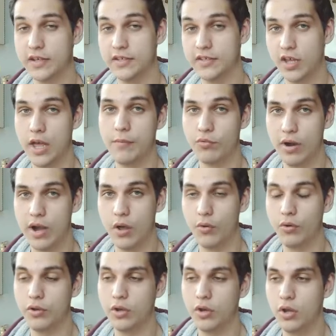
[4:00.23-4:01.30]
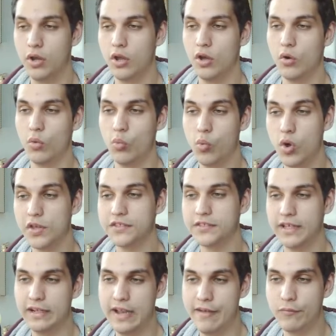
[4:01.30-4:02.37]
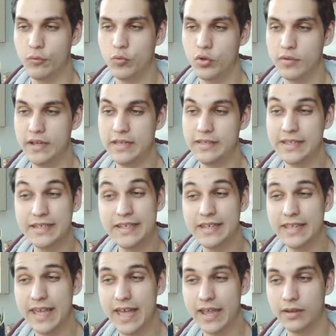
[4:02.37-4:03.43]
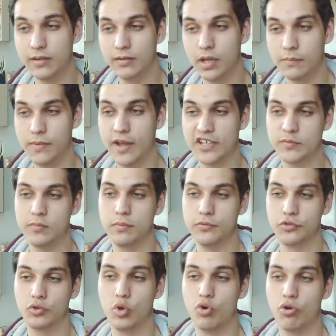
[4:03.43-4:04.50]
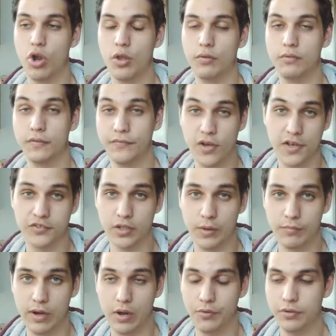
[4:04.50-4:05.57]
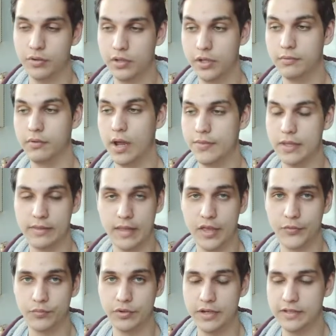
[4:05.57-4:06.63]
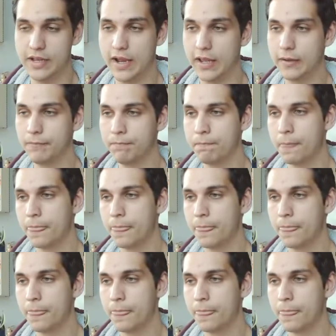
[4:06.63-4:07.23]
time round was a level that they didn't get a maximum score on the first time round, and I think that's pretty telling.